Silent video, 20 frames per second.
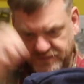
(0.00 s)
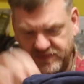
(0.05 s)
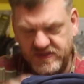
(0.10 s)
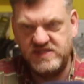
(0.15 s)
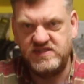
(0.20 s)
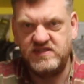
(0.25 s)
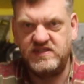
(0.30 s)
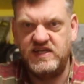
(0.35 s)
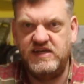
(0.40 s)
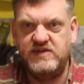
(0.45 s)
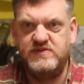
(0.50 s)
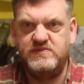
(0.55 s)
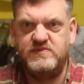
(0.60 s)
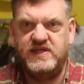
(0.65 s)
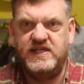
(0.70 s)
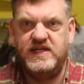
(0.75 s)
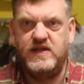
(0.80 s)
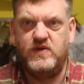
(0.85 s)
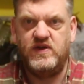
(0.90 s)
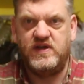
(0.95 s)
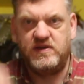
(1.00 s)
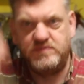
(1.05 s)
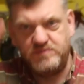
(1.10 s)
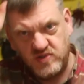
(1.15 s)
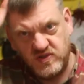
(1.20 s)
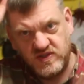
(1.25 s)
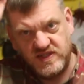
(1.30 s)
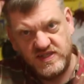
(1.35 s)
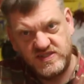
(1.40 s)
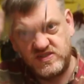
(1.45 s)
This I can
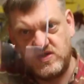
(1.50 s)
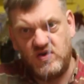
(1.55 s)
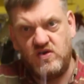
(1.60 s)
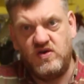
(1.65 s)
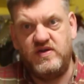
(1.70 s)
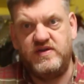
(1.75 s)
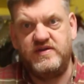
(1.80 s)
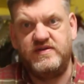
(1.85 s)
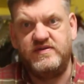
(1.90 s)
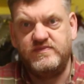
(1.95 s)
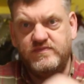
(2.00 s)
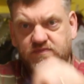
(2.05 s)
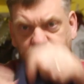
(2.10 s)
put this on,